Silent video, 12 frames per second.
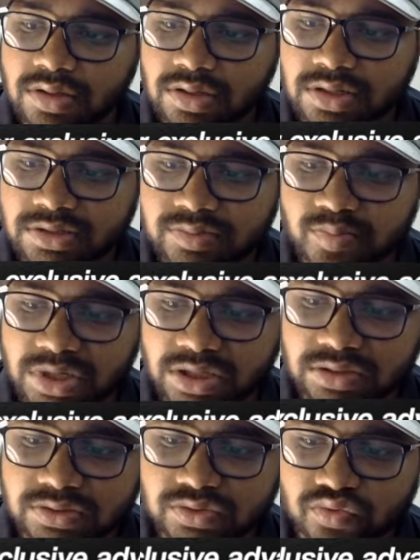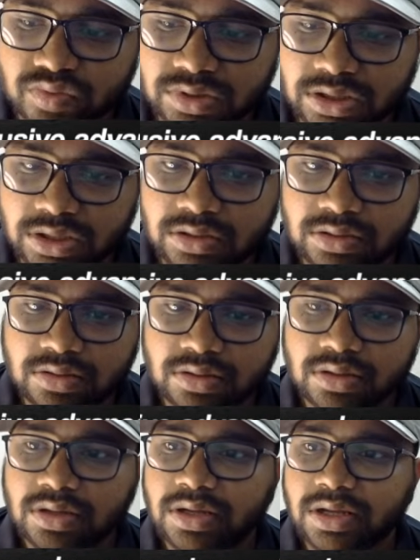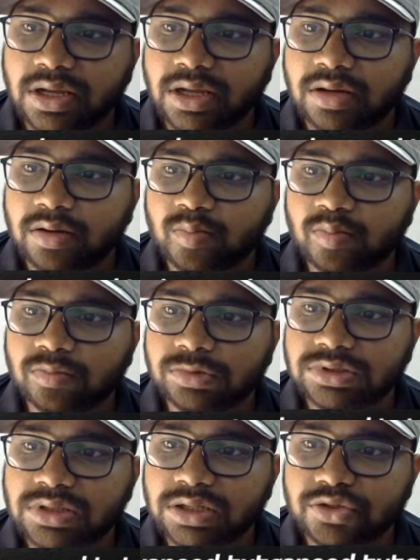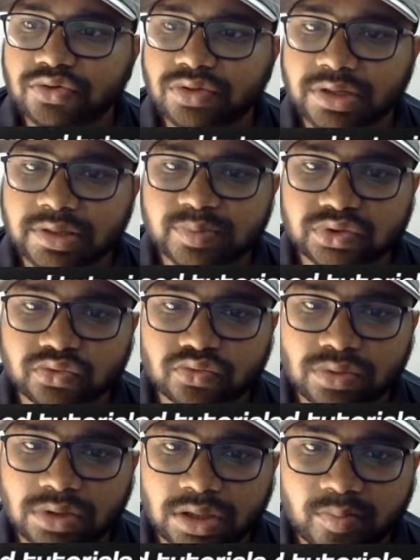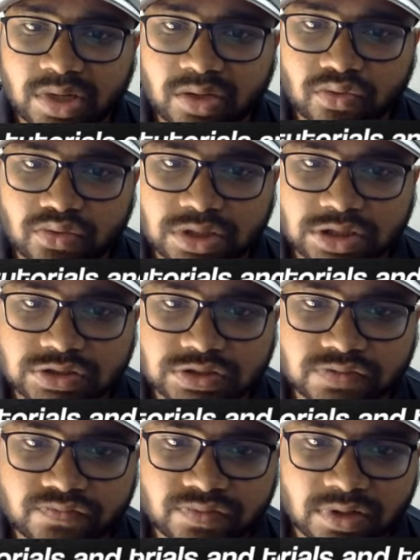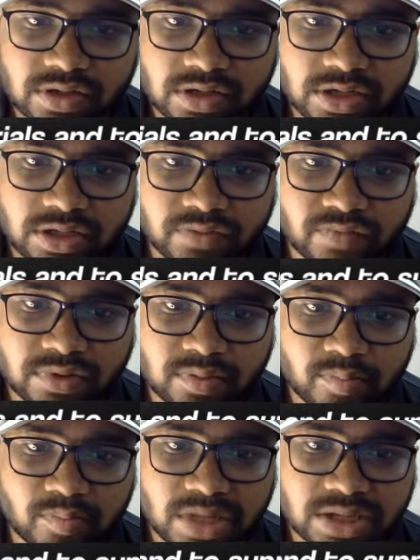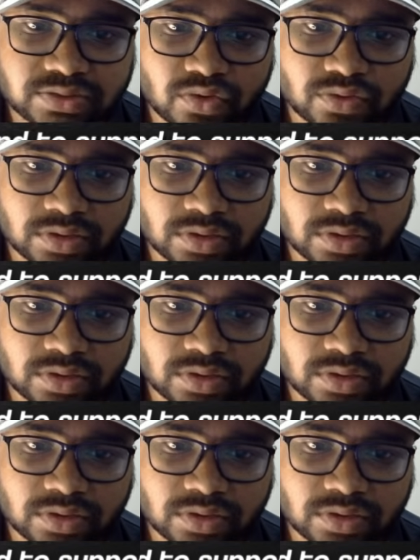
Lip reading: Let's bring this over here and select your ellipse tool, and by holding shift, create one mask on